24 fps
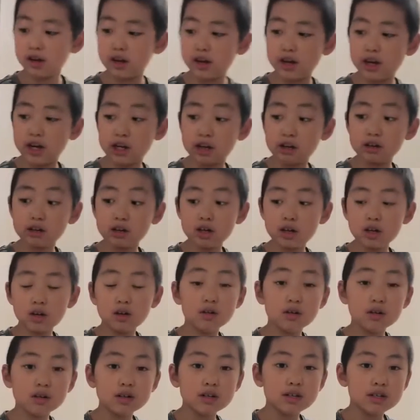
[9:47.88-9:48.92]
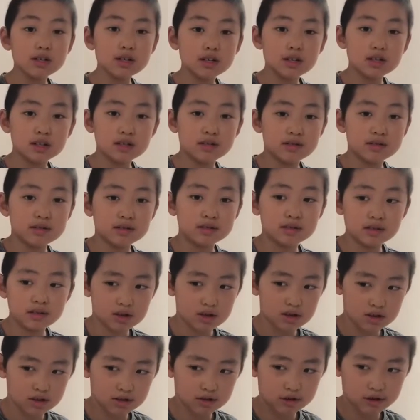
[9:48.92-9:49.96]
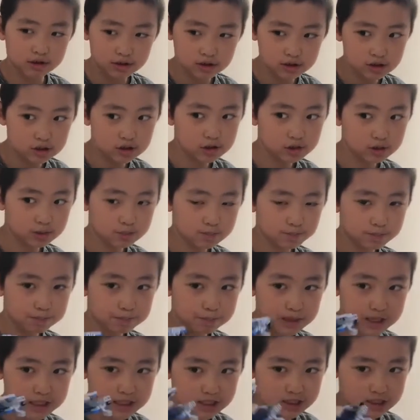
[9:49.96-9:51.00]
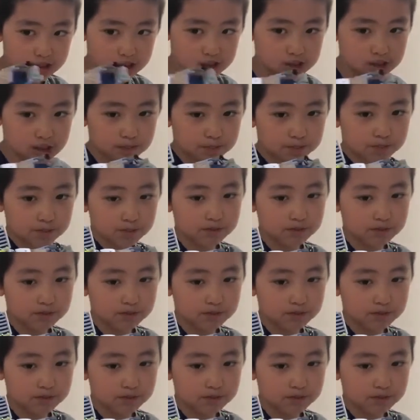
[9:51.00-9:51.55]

Here we go. A good spaceship.